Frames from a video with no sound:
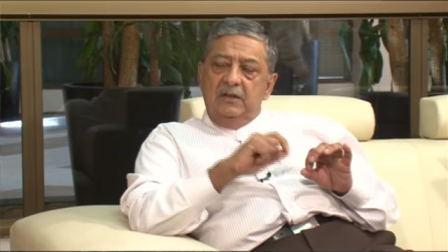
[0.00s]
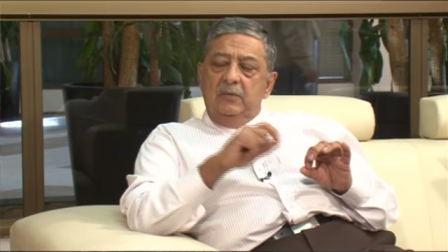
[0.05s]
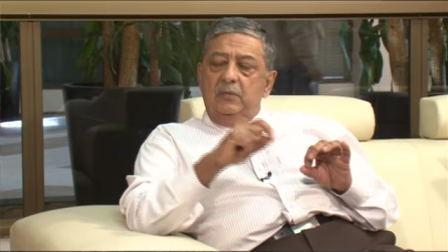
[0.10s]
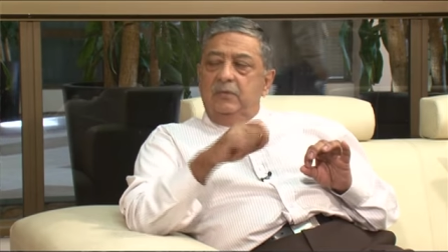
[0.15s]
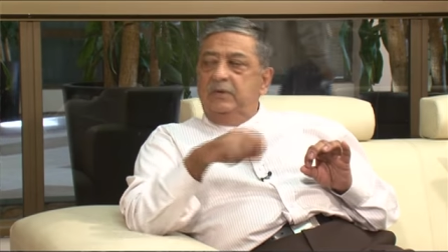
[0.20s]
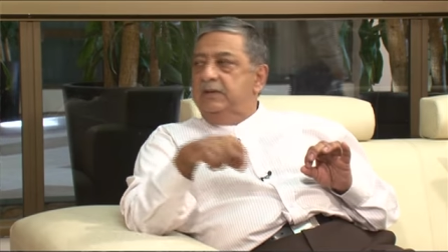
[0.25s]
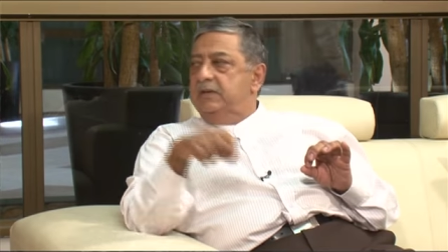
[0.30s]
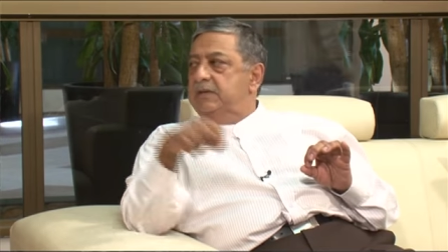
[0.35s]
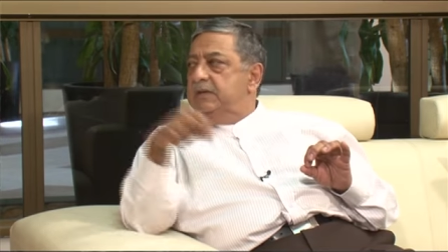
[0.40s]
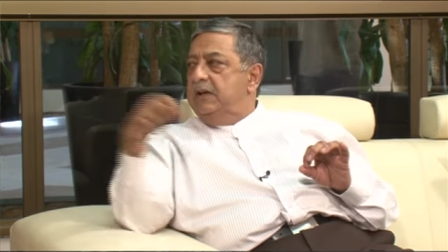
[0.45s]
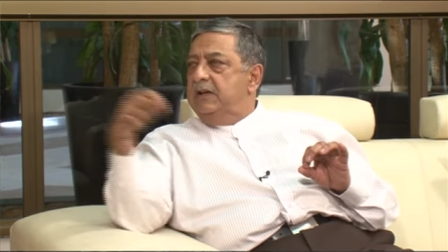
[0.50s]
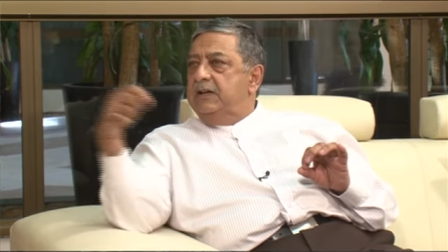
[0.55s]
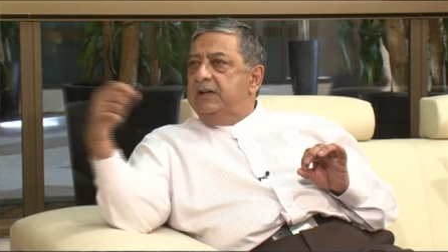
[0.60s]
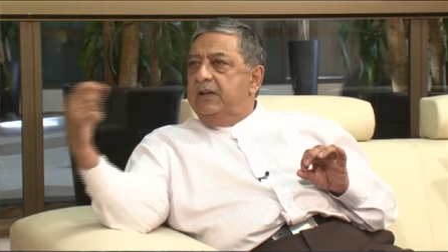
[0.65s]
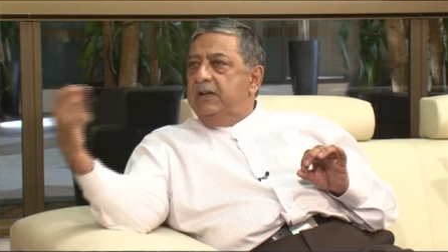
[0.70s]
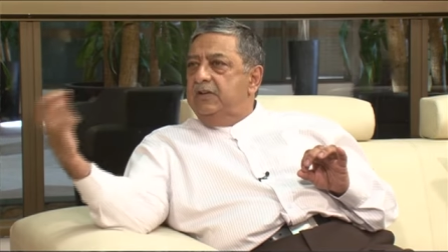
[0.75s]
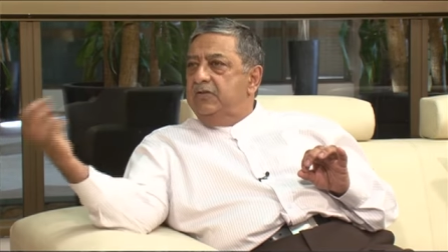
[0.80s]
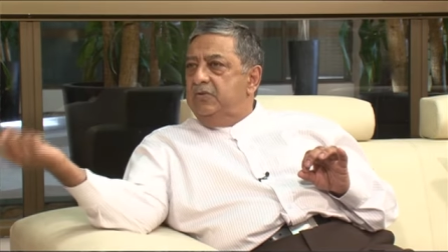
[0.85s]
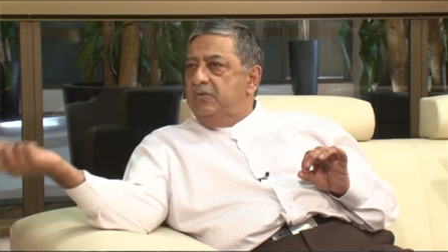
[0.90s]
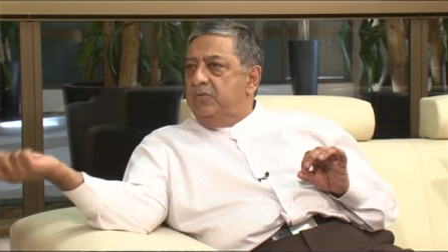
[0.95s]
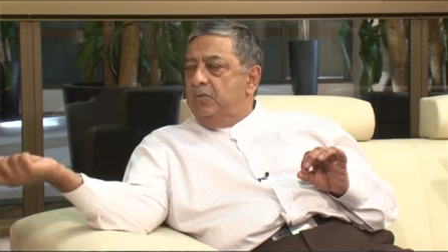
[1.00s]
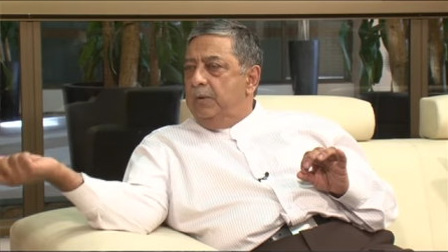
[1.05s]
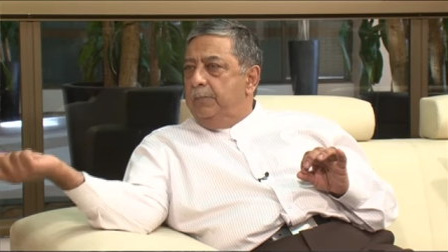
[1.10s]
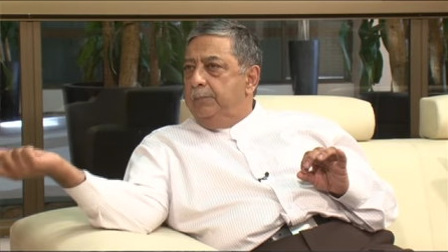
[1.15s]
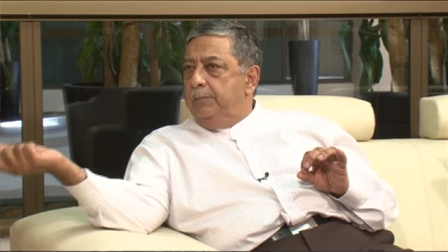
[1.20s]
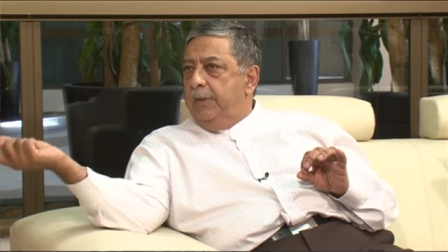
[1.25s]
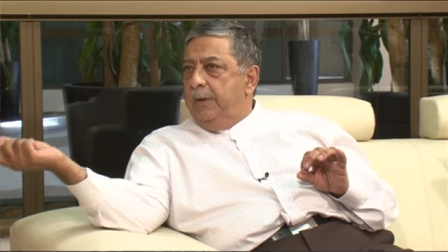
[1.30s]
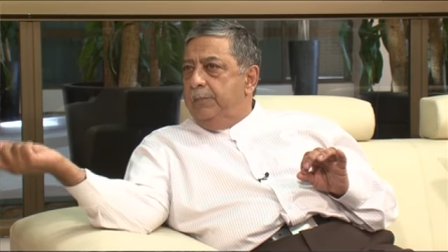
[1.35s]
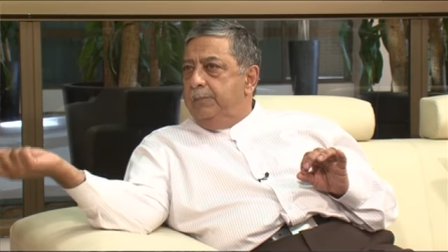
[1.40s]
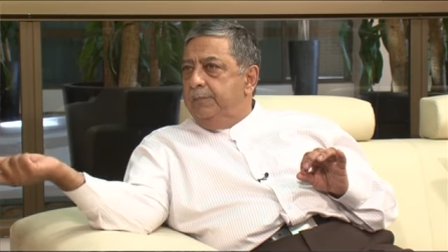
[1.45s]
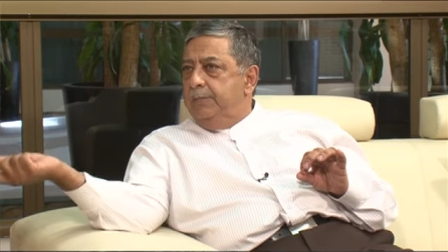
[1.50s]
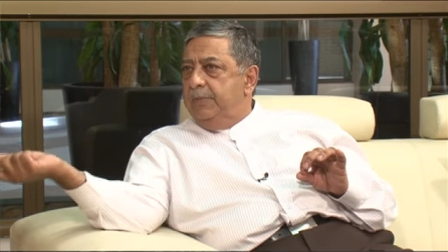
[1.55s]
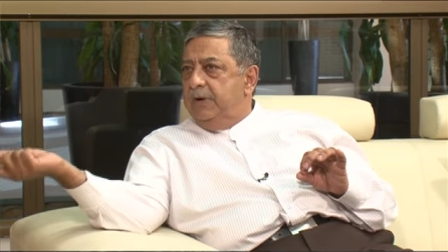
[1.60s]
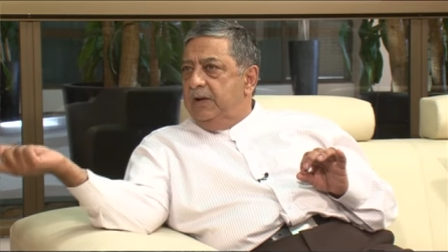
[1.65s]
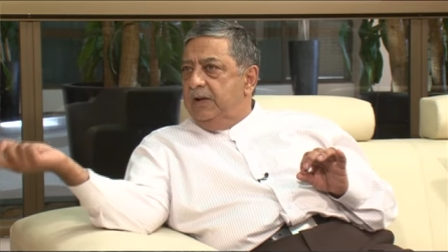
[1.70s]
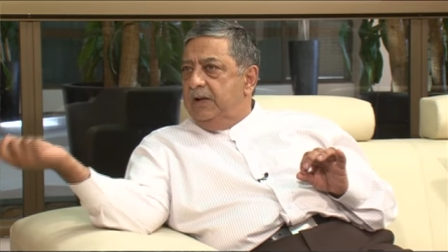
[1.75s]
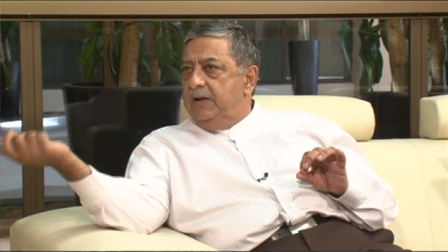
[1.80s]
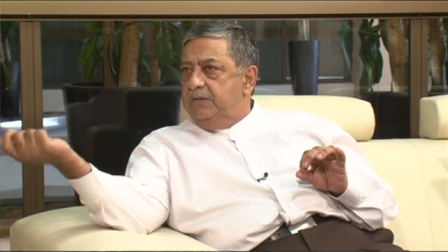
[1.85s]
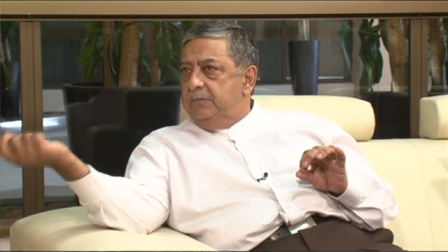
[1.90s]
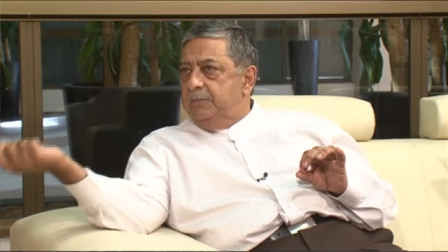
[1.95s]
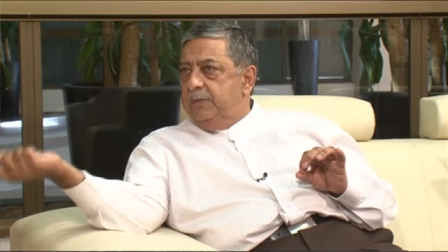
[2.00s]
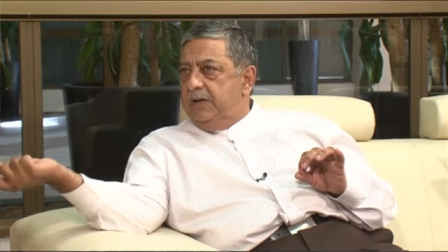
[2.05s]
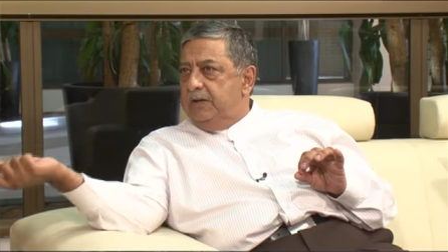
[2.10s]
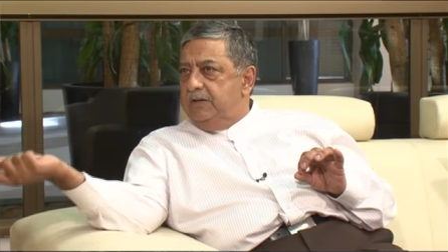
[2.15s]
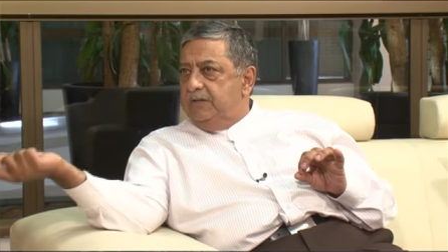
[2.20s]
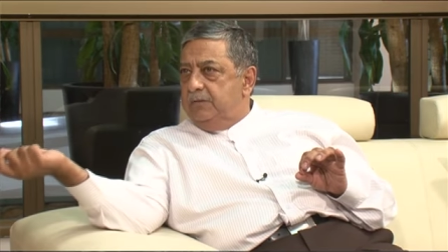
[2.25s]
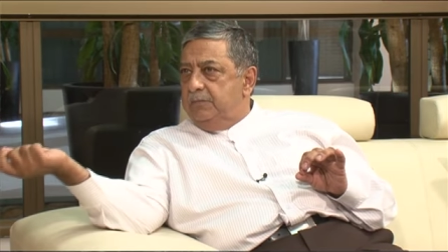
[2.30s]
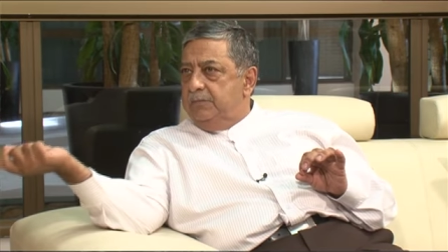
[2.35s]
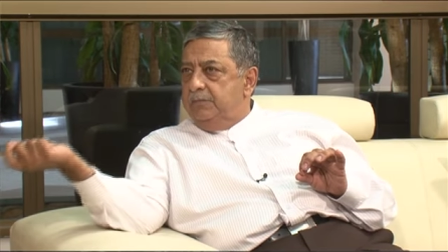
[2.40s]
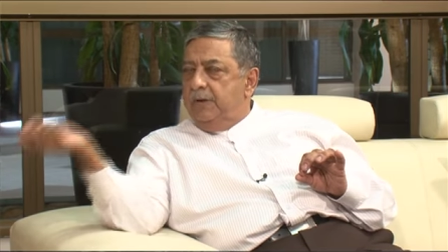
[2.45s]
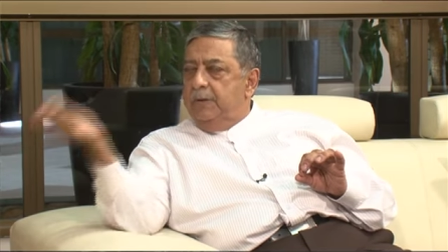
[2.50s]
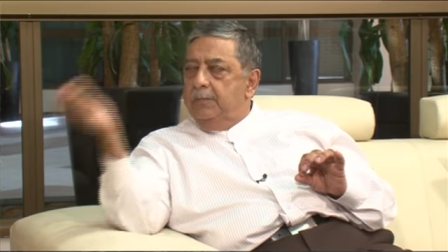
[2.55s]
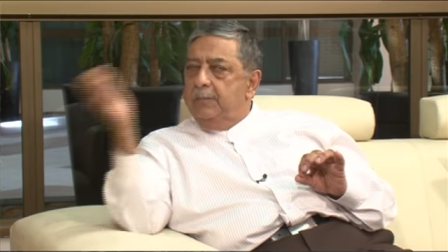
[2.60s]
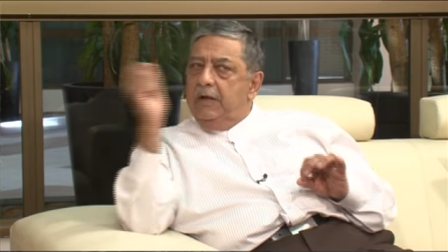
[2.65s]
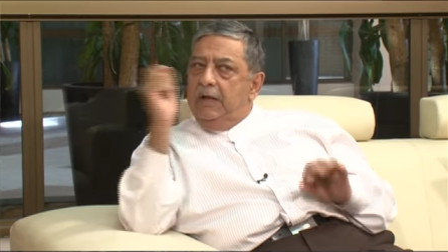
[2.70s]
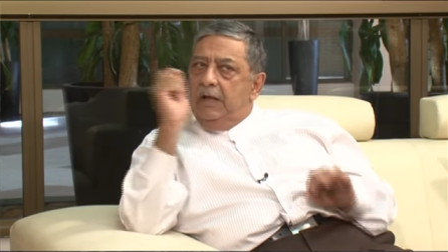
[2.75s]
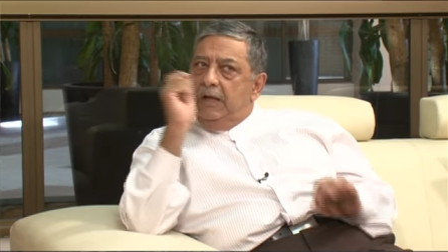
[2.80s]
which is attached to a pump, an aspiration pump,